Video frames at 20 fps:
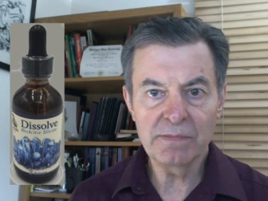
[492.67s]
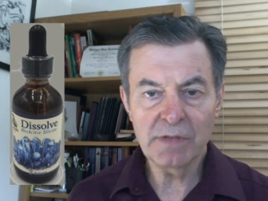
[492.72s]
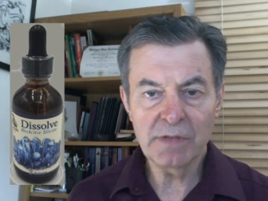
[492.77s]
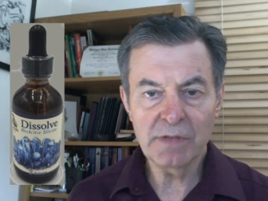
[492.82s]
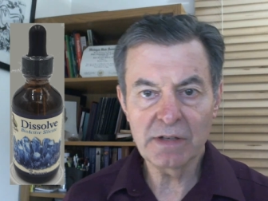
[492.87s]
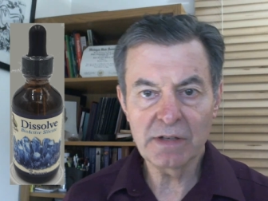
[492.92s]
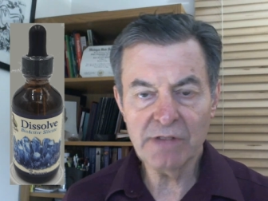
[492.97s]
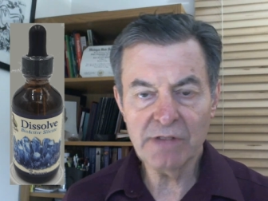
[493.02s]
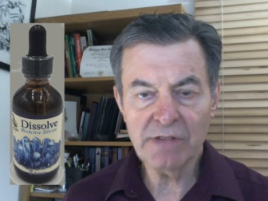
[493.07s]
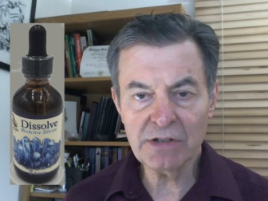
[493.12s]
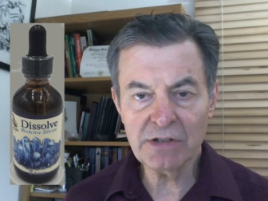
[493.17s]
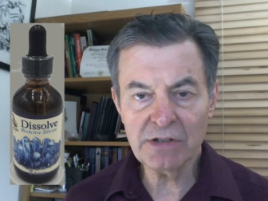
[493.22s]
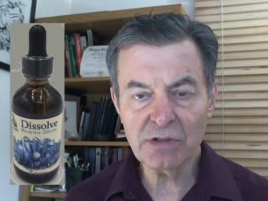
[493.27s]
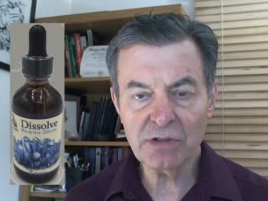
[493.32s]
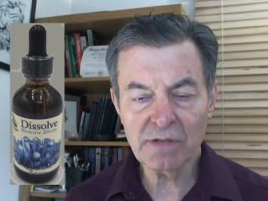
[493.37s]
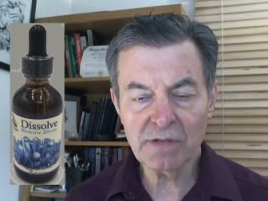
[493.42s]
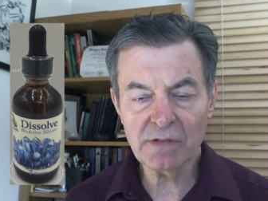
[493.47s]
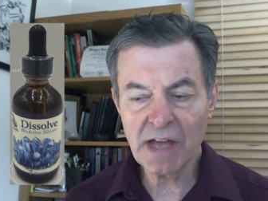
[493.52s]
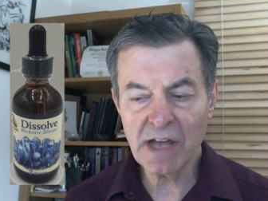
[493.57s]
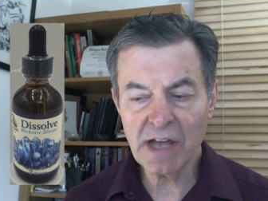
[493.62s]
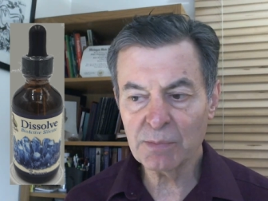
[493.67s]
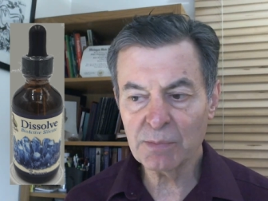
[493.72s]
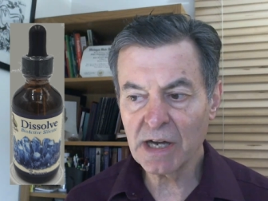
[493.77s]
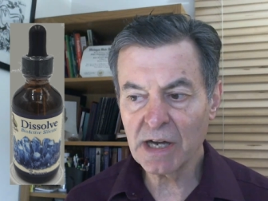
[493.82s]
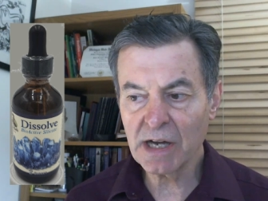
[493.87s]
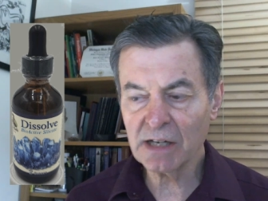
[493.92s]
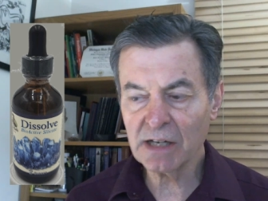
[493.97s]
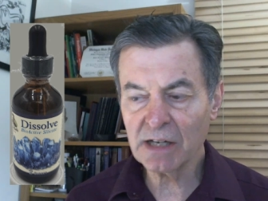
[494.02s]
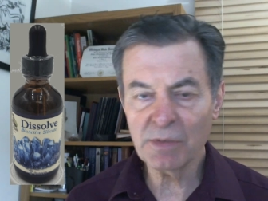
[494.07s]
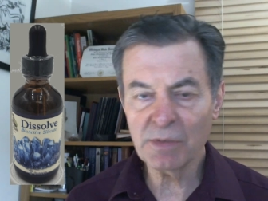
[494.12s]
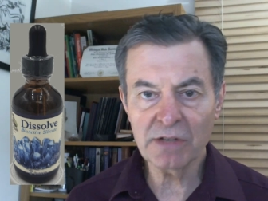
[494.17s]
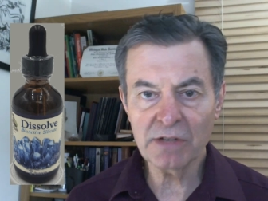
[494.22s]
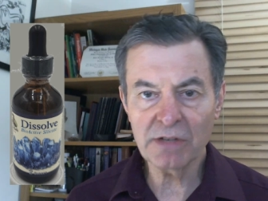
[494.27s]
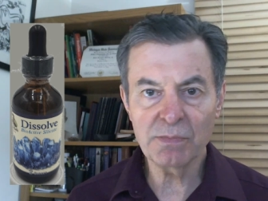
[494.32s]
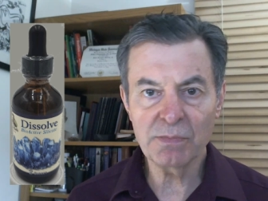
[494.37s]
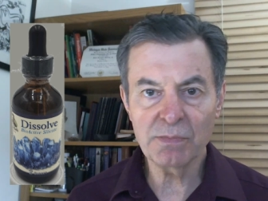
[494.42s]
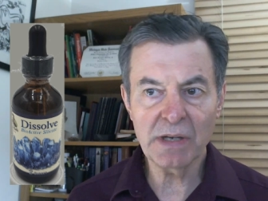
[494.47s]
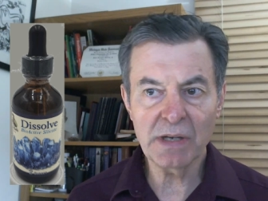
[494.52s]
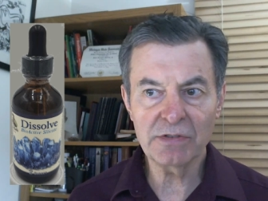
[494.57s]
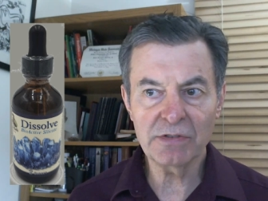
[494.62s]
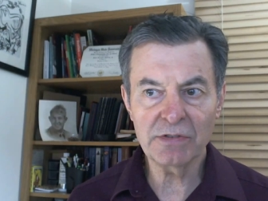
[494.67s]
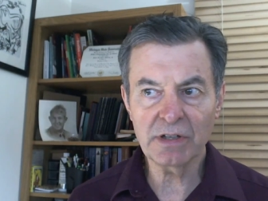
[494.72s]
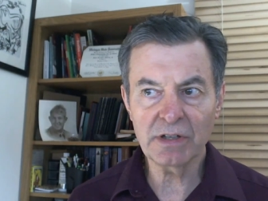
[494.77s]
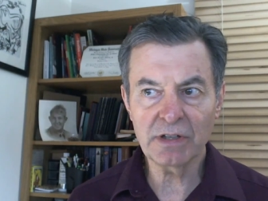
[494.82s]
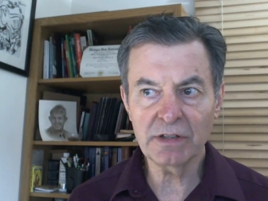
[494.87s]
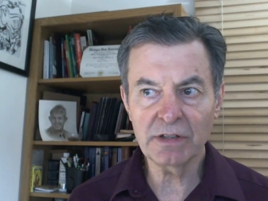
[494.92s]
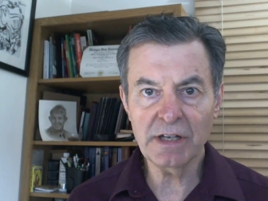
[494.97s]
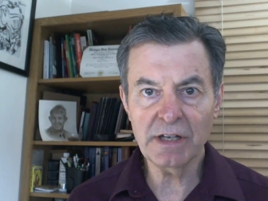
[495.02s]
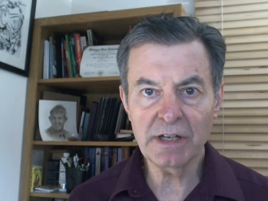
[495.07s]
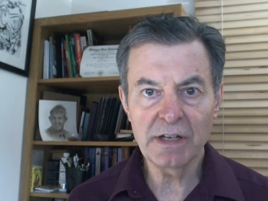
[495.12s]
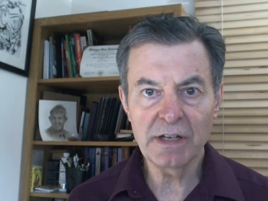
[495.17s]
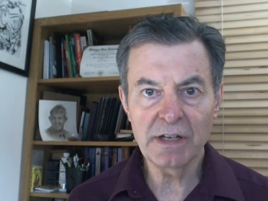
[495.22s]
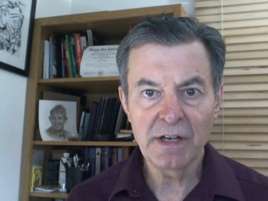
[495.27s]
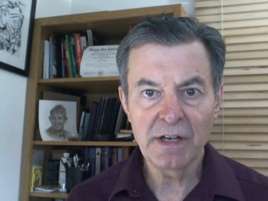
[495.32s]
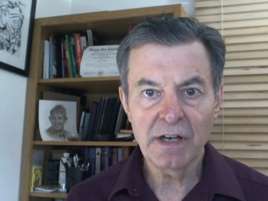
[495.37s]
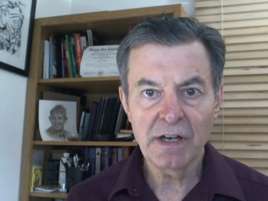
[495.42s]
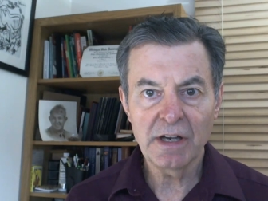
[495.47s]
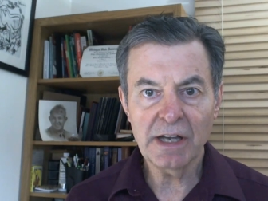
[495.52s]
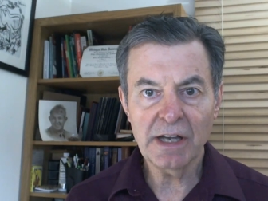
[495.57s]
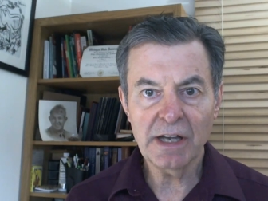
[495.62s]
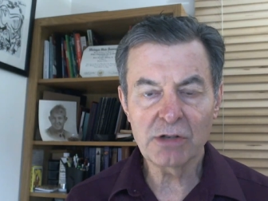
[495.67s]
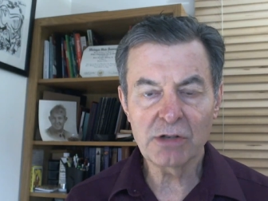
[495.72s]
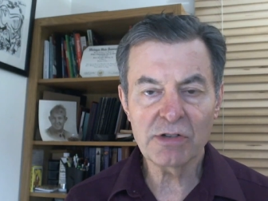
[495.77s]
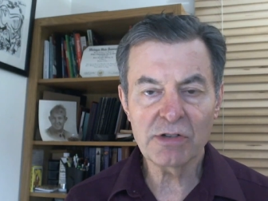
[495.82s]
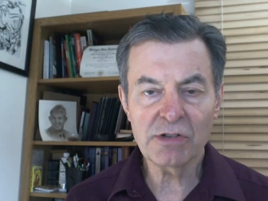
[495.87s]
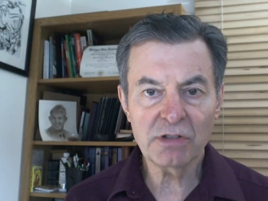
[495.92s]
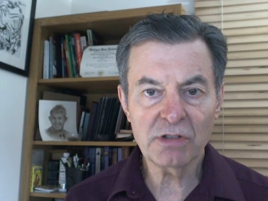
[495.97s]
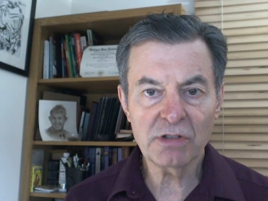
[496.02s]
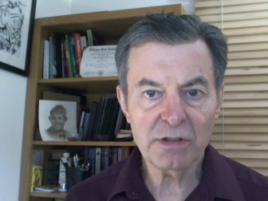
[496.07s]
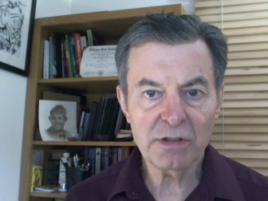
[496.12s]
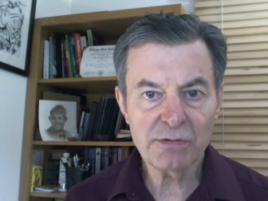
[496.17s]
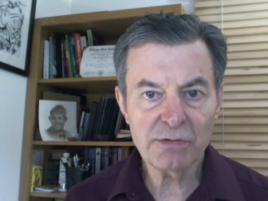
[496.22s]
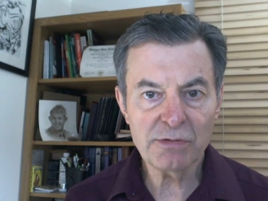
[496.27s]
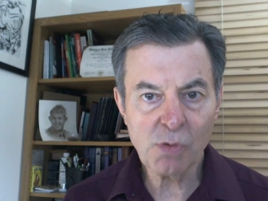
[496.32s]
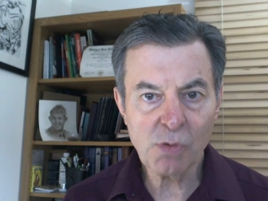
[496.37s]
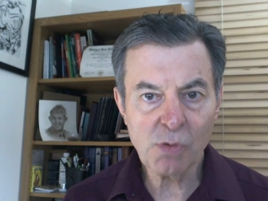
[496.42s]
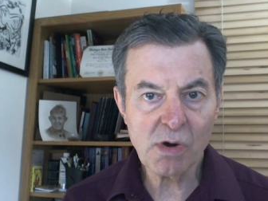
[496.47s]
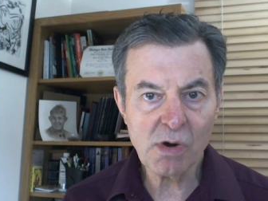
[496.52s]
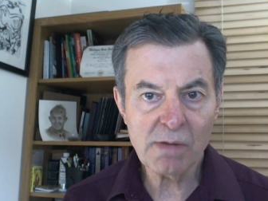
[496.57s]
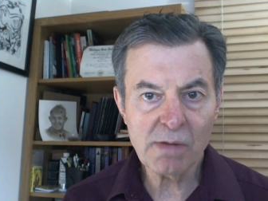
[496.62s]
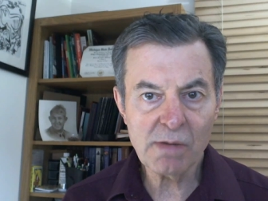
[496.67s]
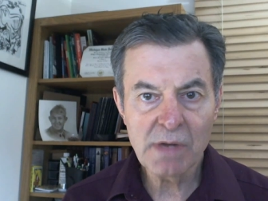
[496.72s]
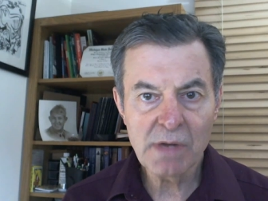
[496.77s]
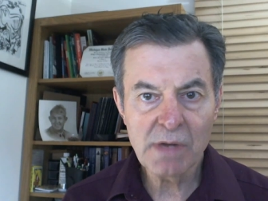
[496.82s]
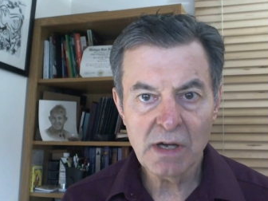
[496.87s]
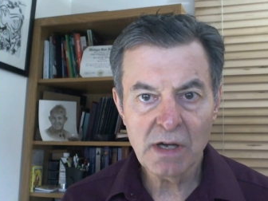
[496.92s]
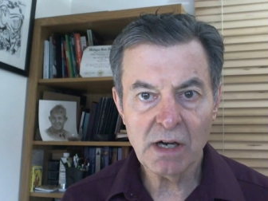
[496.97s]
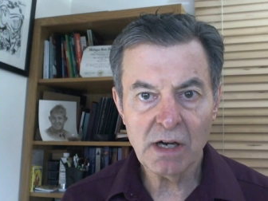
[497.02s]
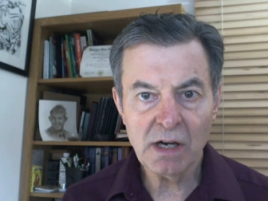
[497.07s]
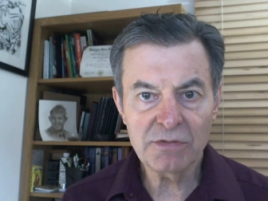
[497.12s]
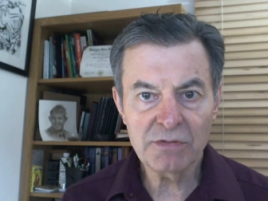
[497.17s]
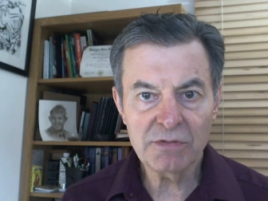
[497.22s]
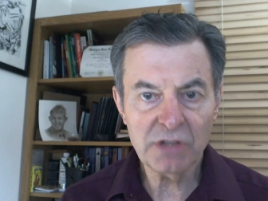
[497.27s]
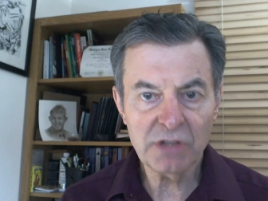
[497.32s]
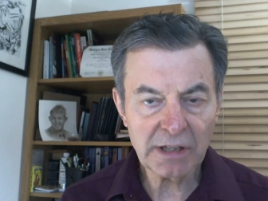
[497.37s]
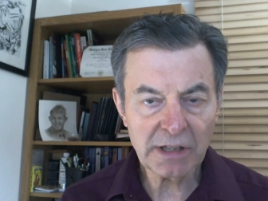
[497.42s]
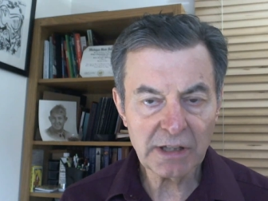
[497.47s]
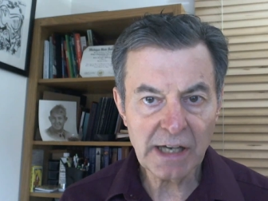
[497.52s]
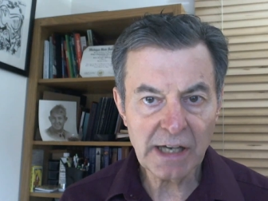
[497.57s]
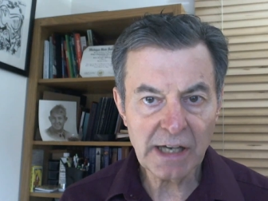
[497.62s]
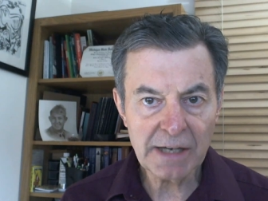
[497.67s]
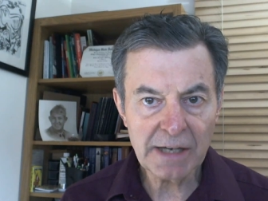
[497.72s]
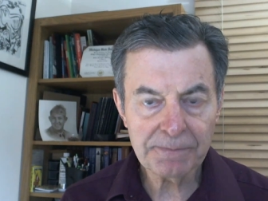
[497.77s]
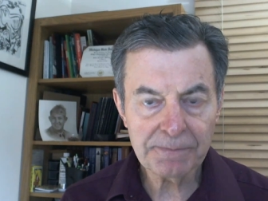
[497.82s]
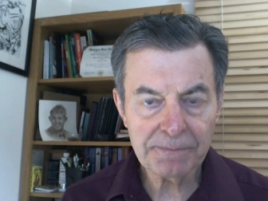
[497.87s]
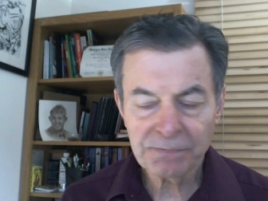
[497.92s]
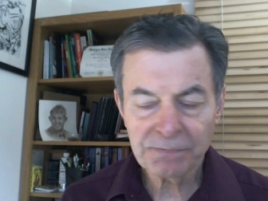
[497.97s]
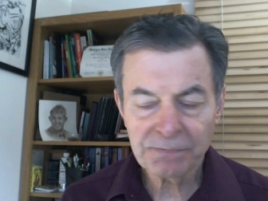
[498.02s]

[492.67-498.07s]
inventor of that product, but it's basically a crystalline form of silicon.